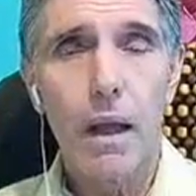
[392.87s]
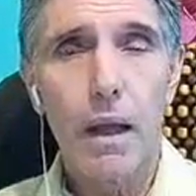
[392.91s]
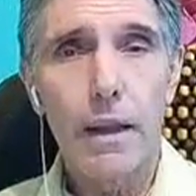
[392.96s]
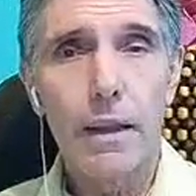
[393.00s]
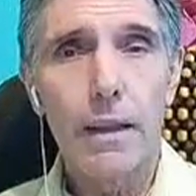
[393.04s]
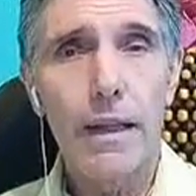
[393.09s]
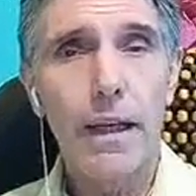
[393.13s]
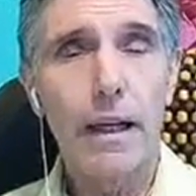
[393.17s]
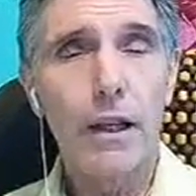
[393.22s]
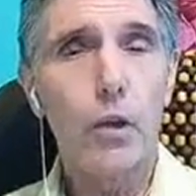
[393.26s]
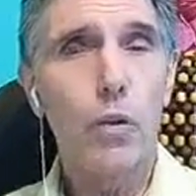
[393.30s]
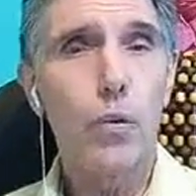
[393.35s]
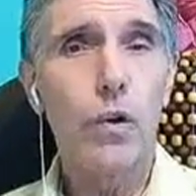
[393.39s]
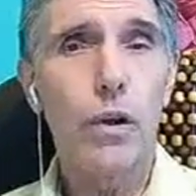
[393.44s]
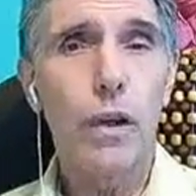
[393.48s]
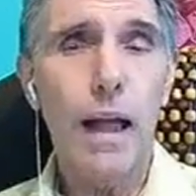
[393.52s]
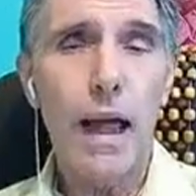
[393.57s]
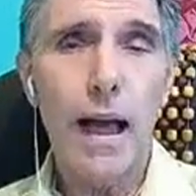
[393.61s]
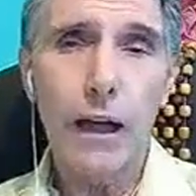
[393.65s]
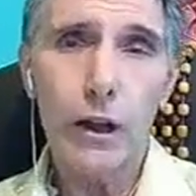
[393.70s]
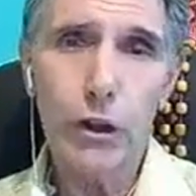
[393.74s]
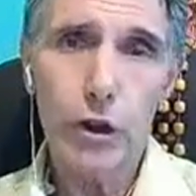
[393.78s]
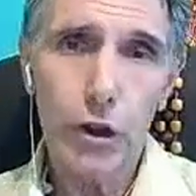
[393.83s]
That
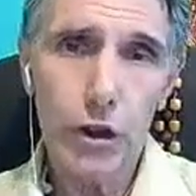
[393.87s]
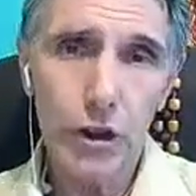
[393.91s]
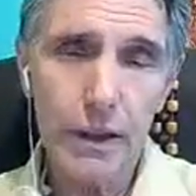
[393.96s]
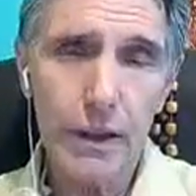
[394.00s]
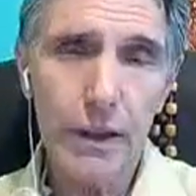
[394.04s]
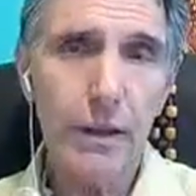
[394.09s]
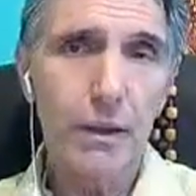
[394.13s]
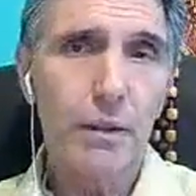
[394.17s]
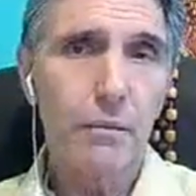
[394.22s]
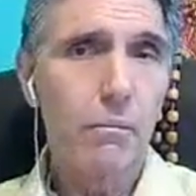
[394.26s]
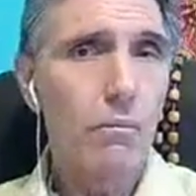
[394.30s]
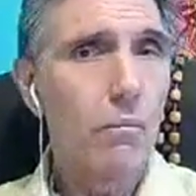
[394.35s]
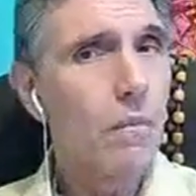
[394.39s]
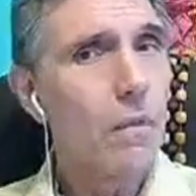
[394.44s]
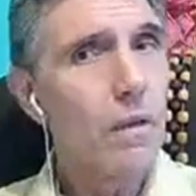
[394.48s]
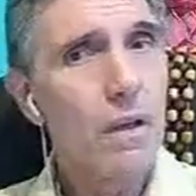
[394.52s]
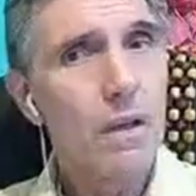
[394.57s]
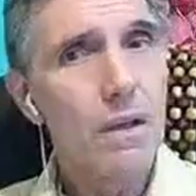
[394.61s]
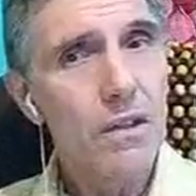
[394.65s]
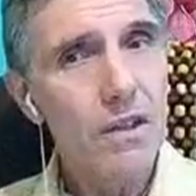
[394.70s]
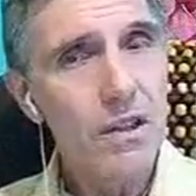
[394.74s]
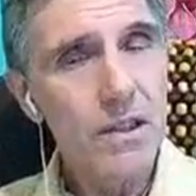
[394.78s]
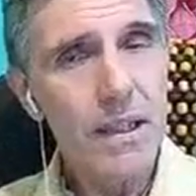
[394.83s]
will actually
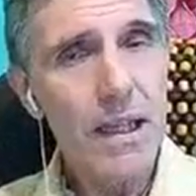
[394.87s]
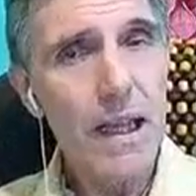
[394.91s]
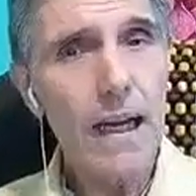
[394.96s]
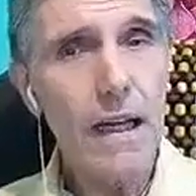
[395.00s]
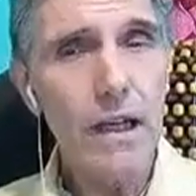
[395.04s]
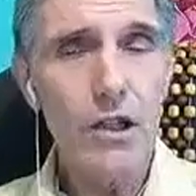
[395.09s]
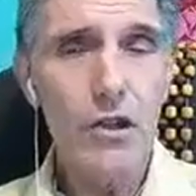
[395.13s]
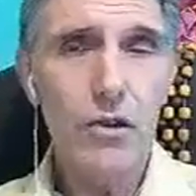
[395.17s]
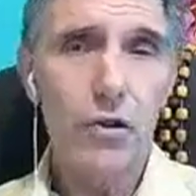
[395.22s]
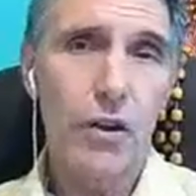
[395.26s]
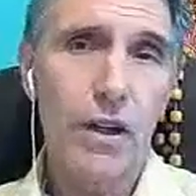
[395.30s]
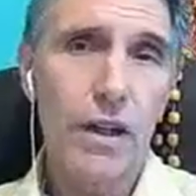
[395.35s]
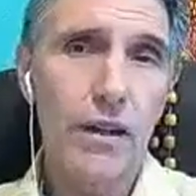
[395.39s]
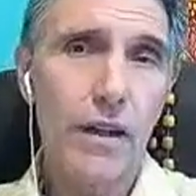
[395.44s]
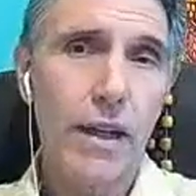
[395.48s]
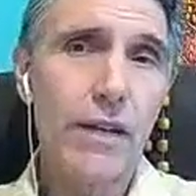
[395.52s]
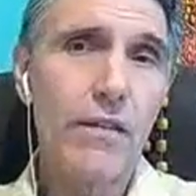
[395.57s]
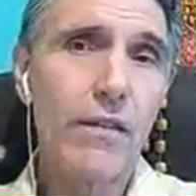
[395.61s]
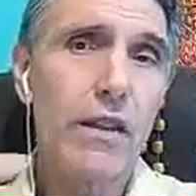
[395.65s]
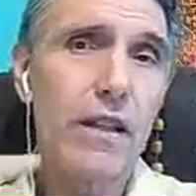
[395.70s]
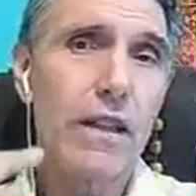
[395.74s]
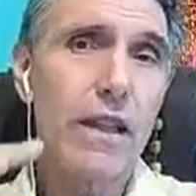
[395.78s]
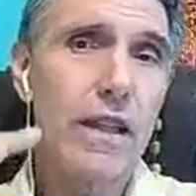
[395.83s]
stay. So
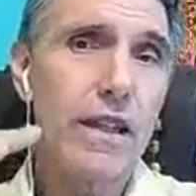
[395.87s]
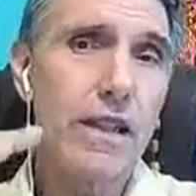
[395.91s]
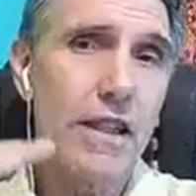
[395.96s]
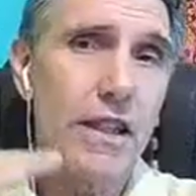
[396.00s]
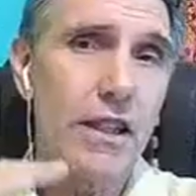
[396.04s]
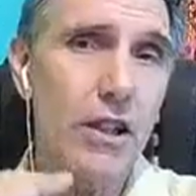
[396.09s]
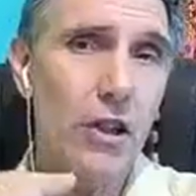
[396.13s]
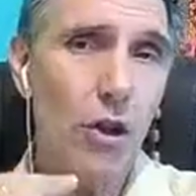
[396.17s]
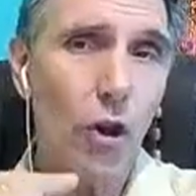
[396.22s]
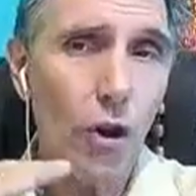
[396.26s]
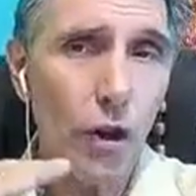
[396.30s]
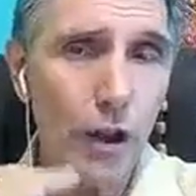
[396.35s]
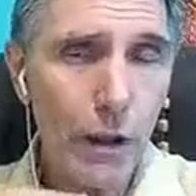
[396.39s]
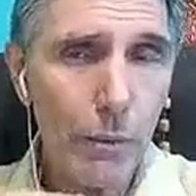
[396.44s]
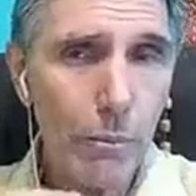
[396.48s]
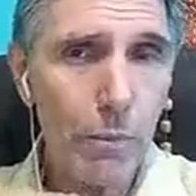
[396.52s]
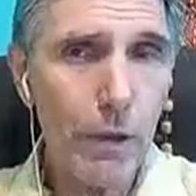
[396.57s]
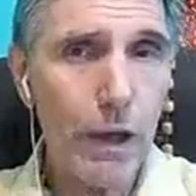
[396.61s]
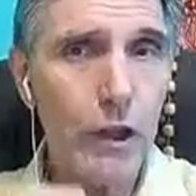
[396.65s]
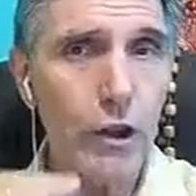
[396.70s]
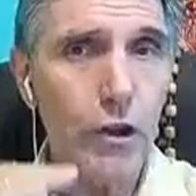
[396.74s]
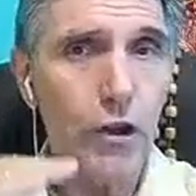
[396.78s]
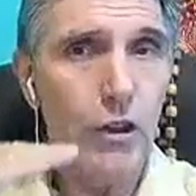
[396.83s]
even the
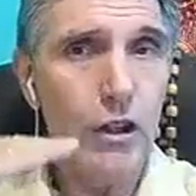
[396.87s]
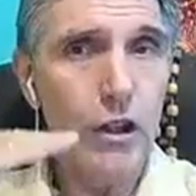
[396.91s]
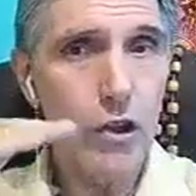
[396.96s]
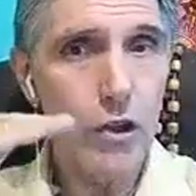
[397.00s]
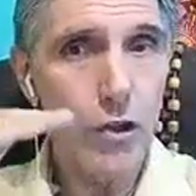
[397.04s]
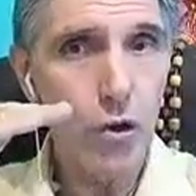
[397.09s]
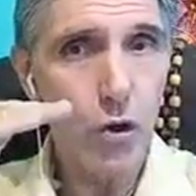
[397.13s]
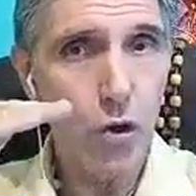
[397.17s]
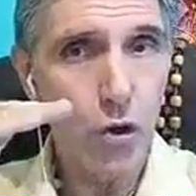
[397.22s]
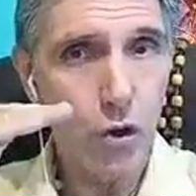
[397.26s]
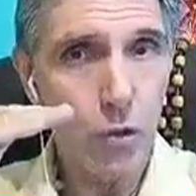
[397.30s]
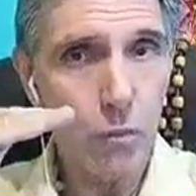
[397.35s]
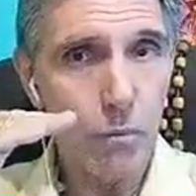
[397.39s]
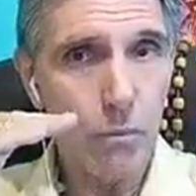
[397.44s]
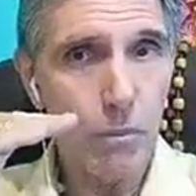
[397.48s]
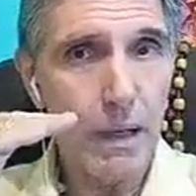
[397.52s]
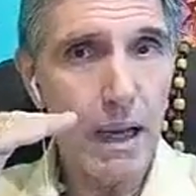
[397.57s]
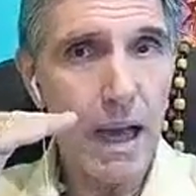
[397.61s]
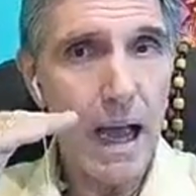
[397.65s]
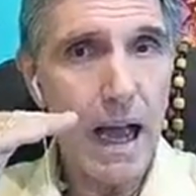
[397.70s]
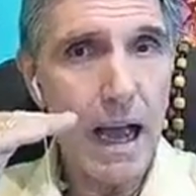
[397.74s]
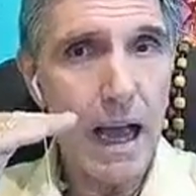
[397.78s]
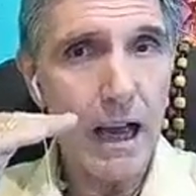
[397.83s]
systolic pressure is going to
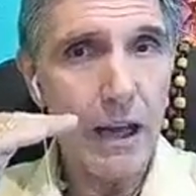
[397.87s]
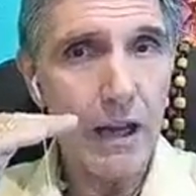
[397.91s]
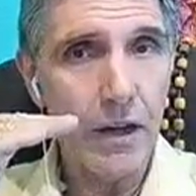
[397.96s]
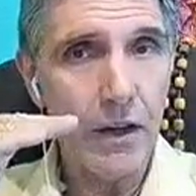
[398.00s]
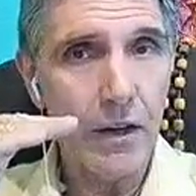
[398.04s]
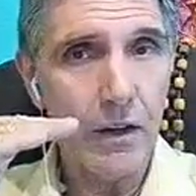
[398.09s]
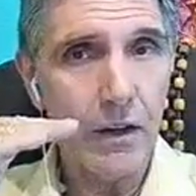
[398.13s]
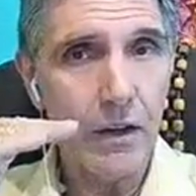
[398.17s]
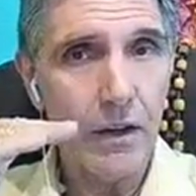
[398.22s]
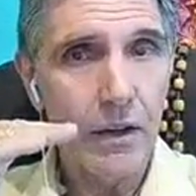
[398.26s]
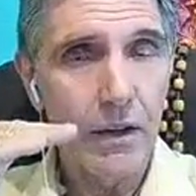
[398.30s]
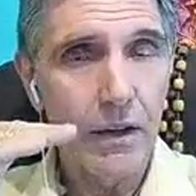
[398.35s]
be higher.